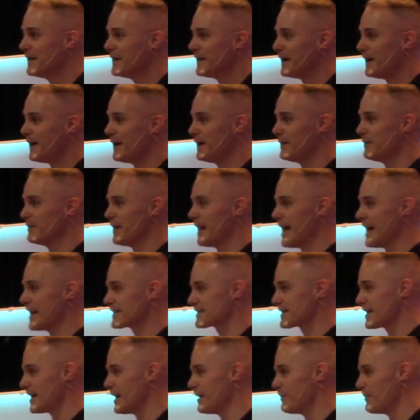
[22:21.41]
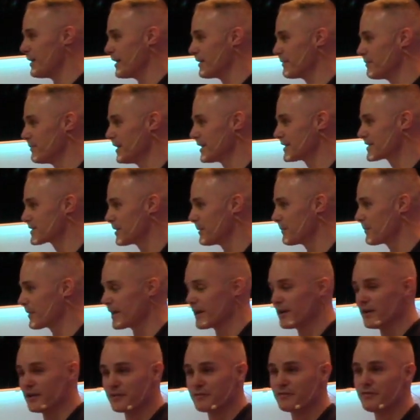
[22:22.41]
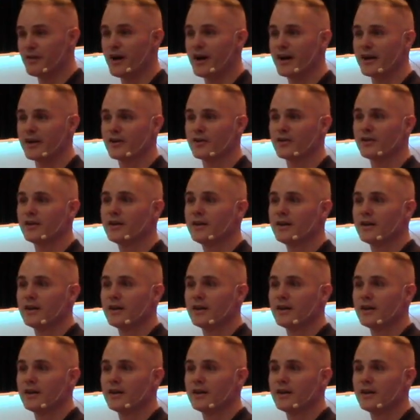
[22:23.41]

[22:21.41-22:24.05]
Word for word: Um, last time I lit something on fire,